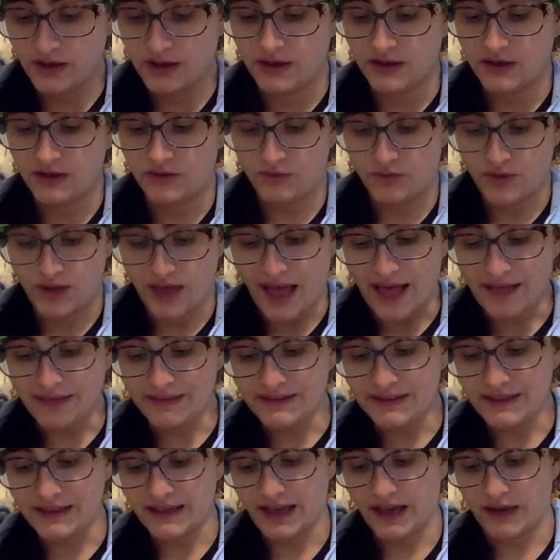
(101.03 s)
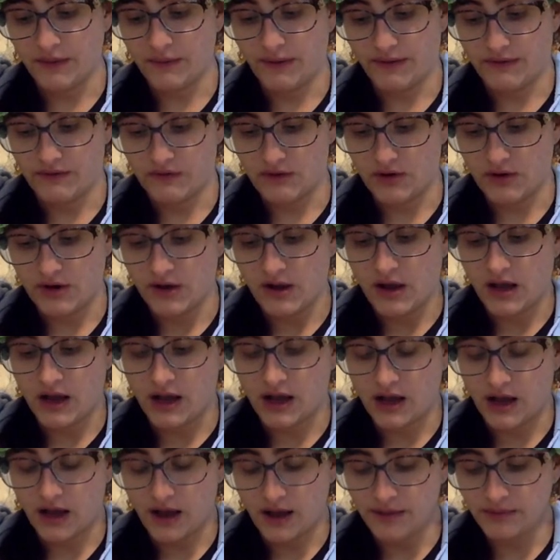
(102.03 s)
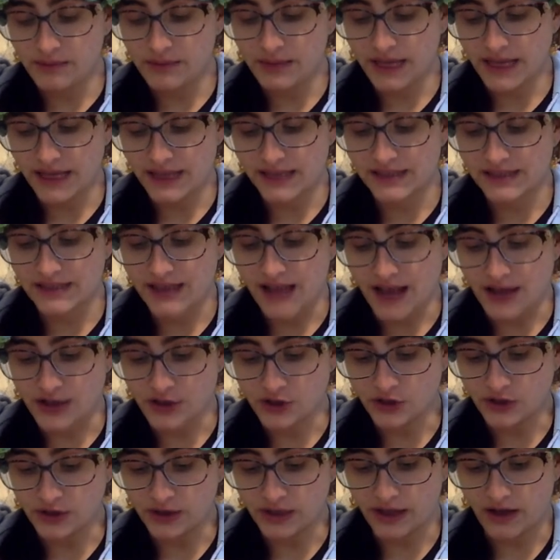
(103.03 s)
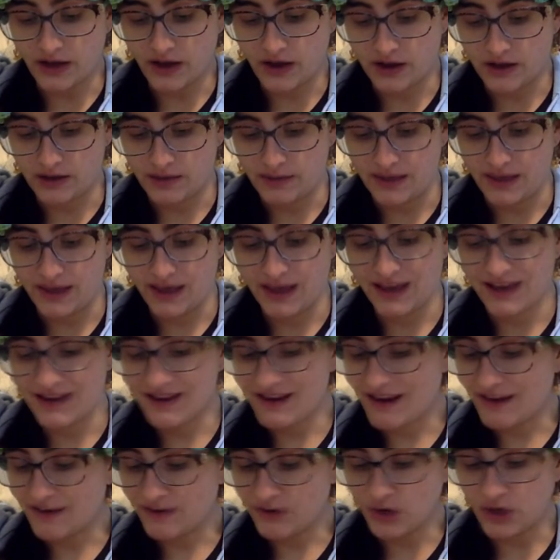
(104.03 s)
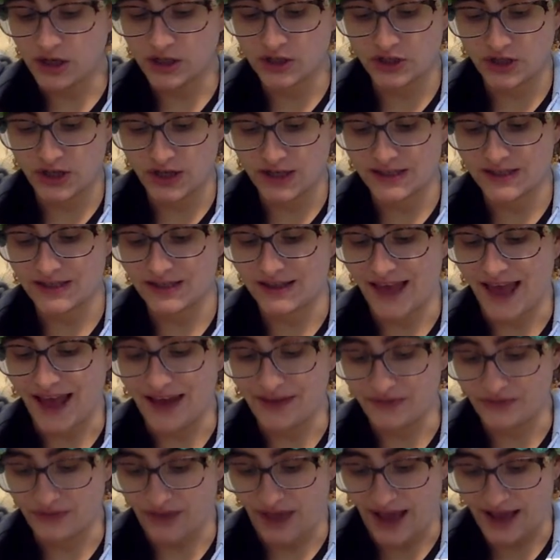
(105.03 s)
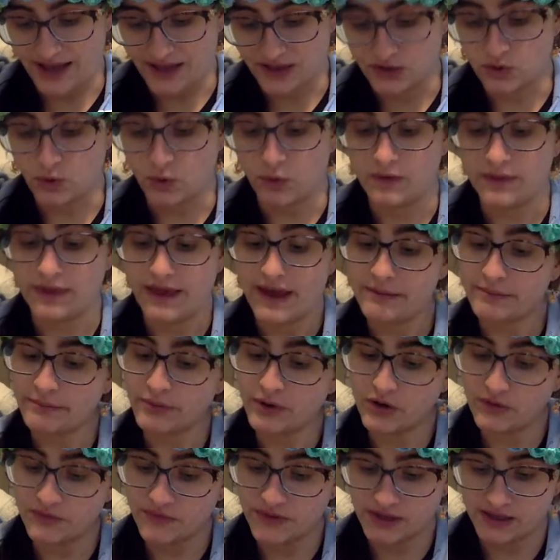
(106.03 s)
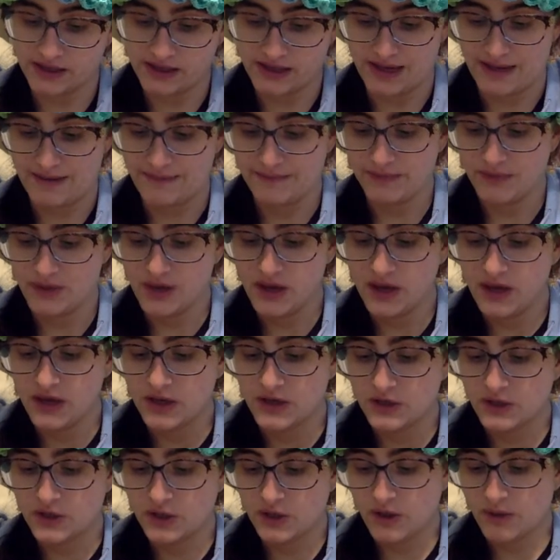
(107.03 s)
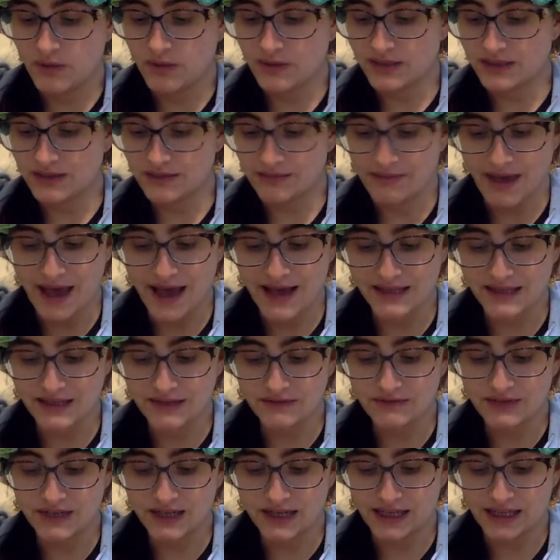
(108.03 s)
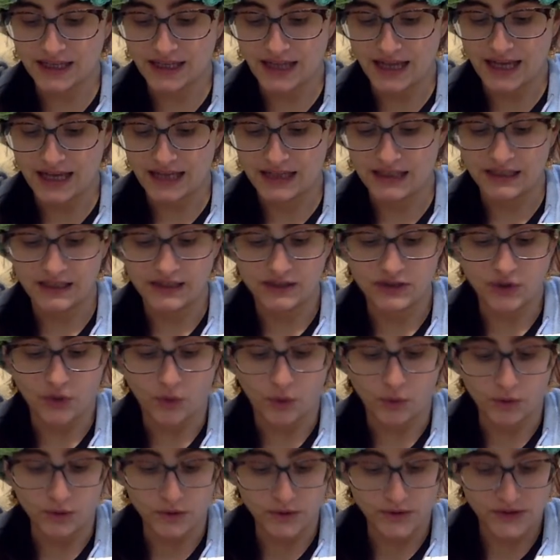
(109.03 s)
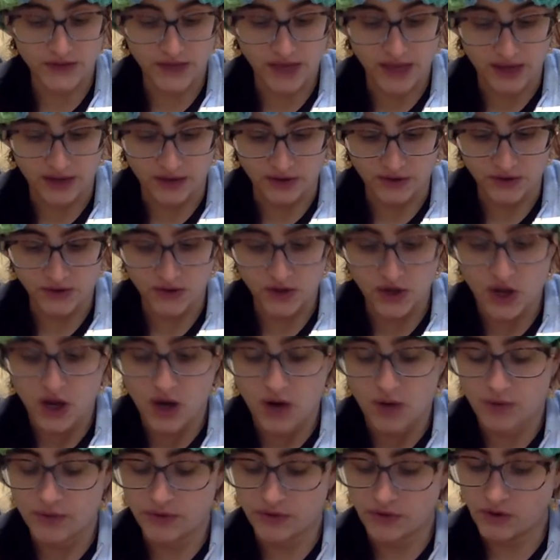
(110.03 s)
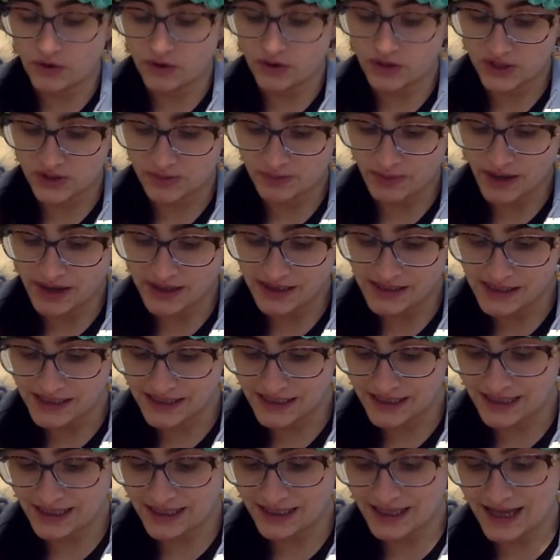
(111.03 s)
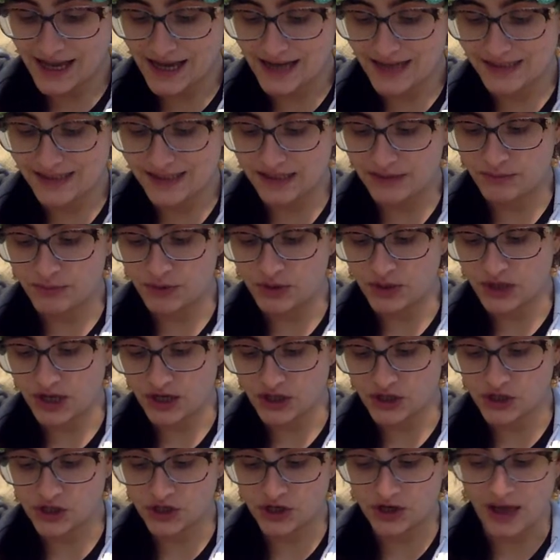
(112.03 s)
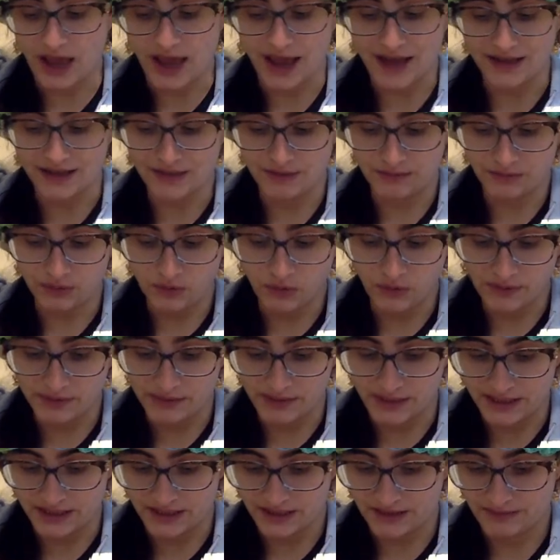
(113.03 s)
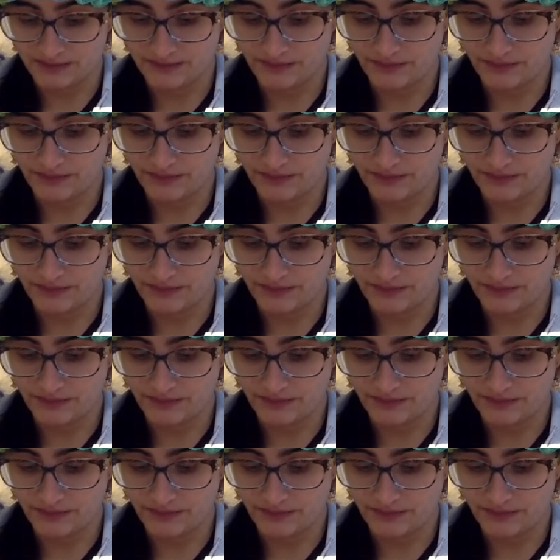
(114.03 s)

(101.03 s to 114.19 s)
In reality, however, a complex national economy can never adjust that fast or that perfectly. So there was a massive decline in total sales, with corresponding declines in production and employment.